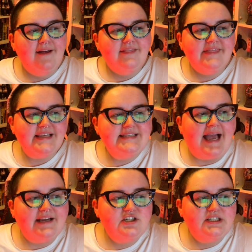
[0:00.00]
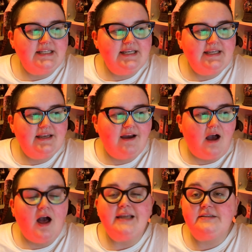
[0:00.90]
this actually
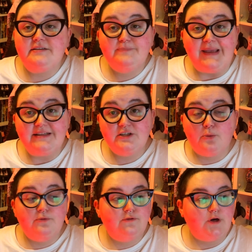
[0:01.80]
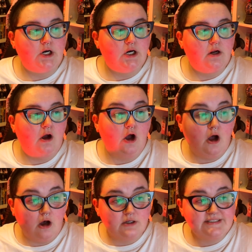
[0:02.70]
I picked up for
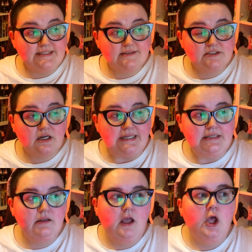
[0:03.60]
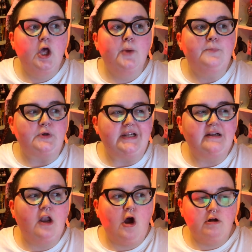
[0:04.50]
Haunt in the title, but
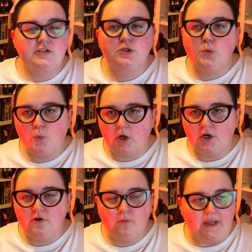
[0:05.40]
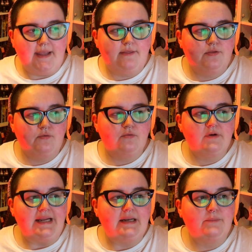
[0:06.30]
it'll also work with
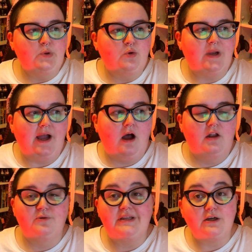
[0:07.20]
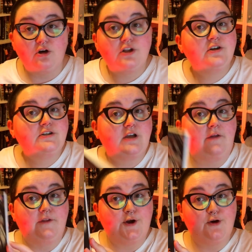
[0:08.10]
read a book with Halloween colours
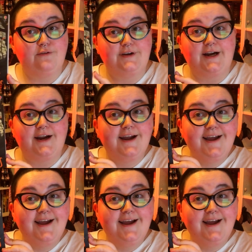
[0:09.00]
on the cover.